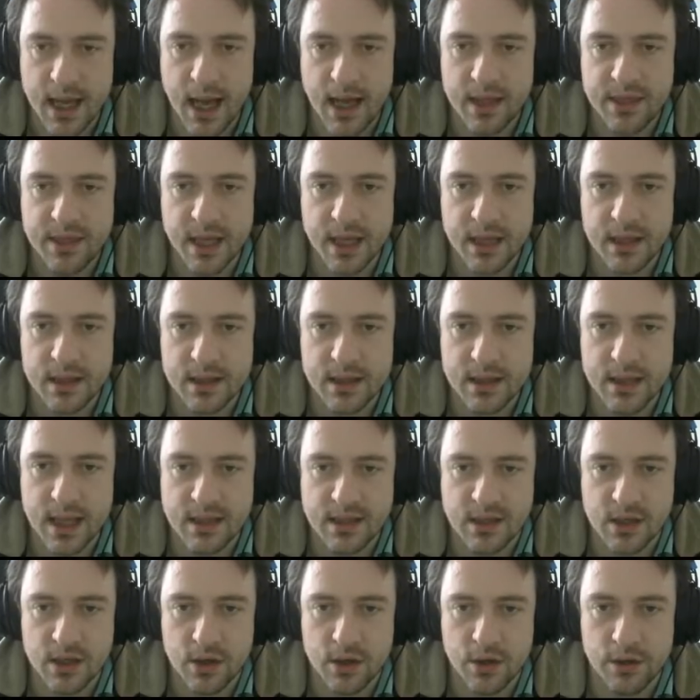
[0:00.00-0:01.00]
I think
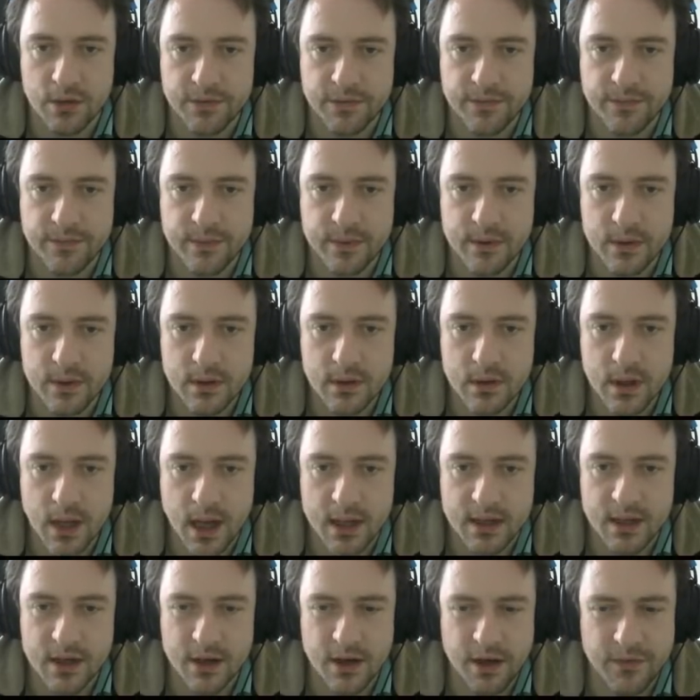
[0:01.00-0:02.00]
that's a good,
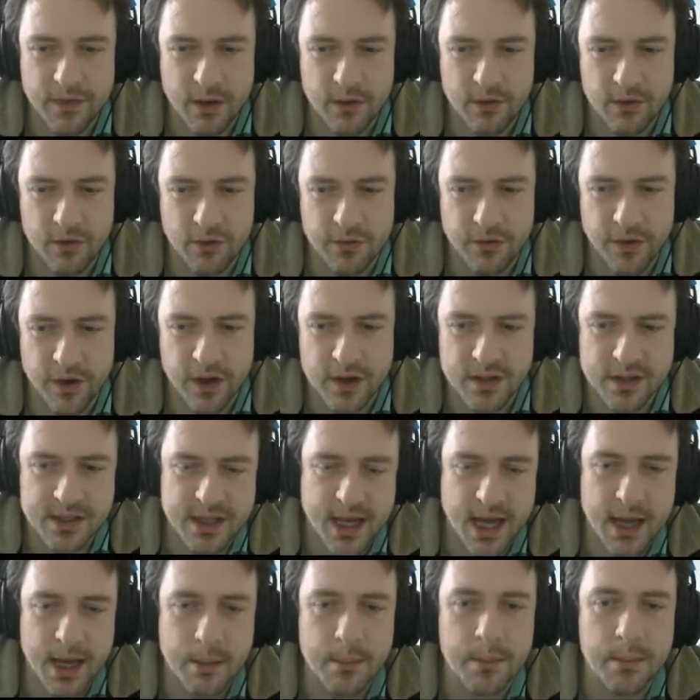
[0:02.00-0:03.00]
I don't know if that was your first
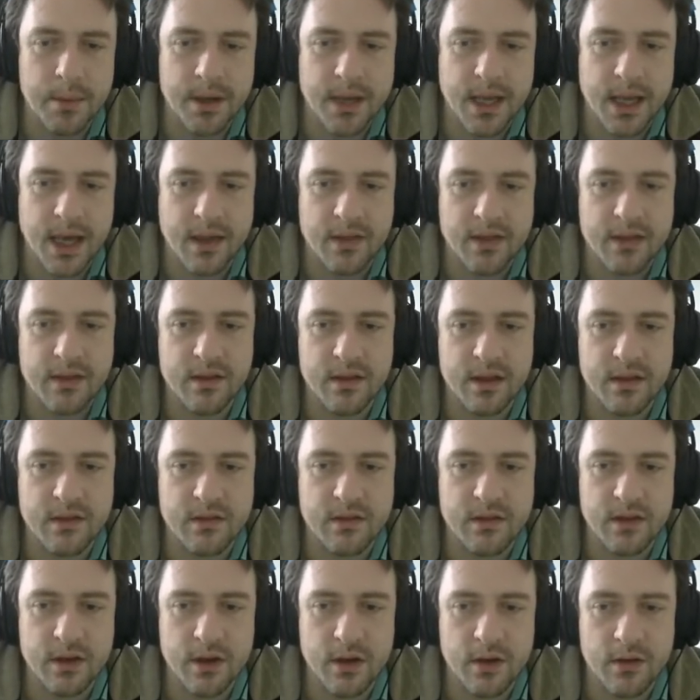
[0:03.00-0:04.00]
game, but yeah,
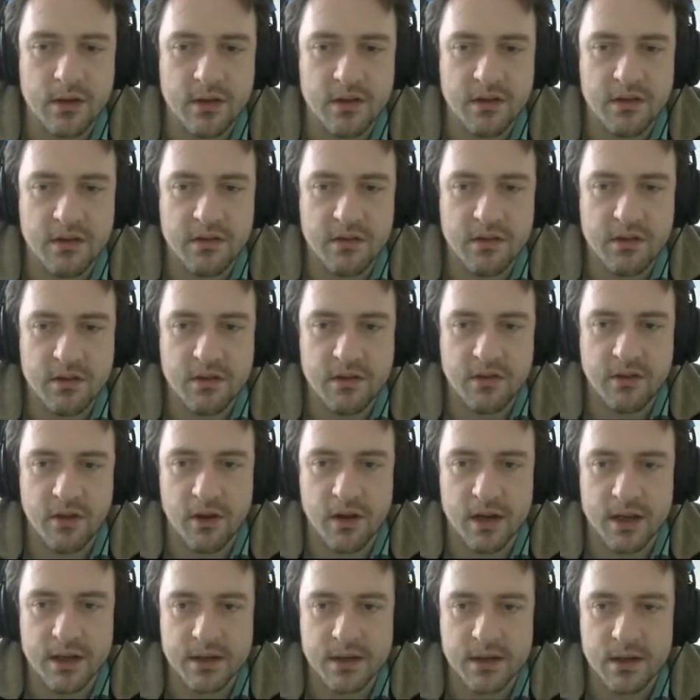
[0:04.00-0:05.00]
you know, that's
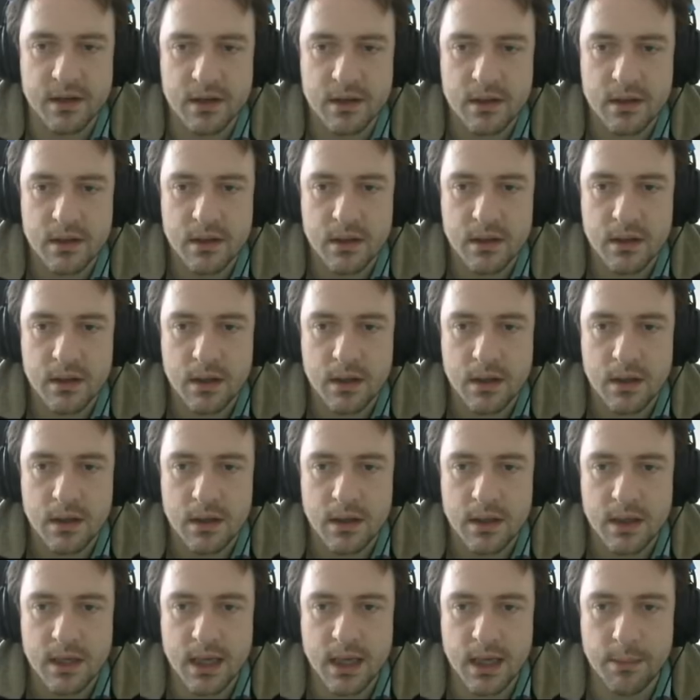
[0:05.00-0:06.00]
solid.
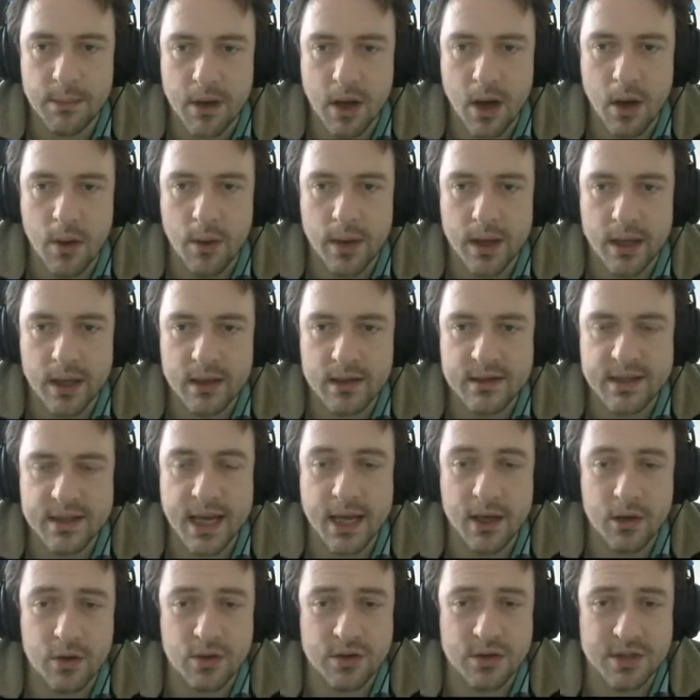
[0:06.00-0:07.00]
Keep going,
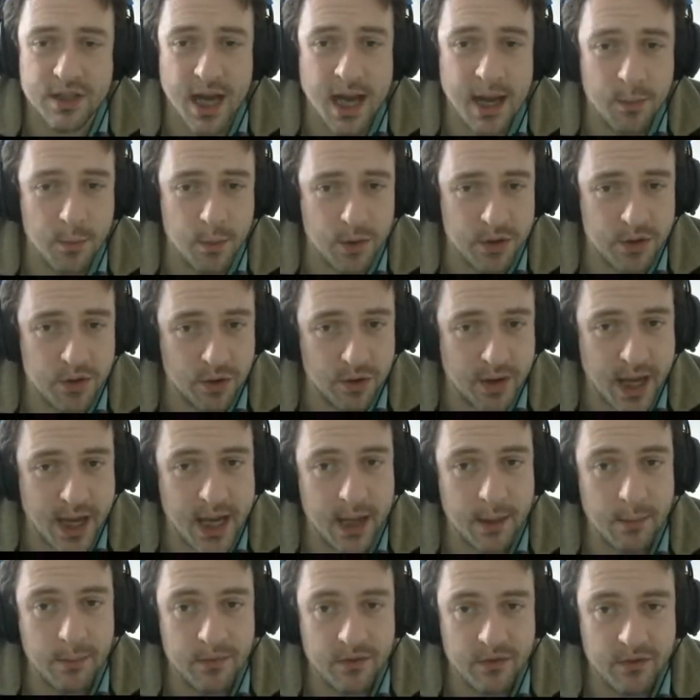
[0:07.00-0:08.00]
take your time with your
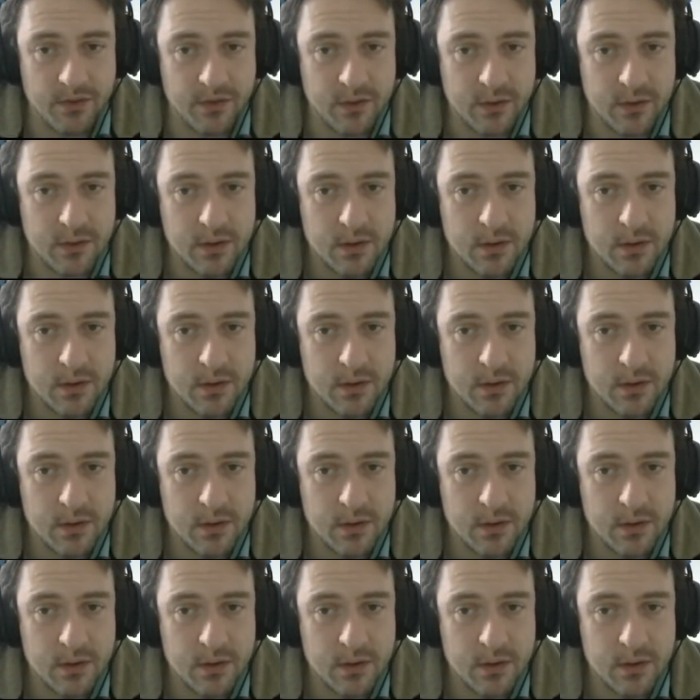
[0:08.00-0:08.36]
games.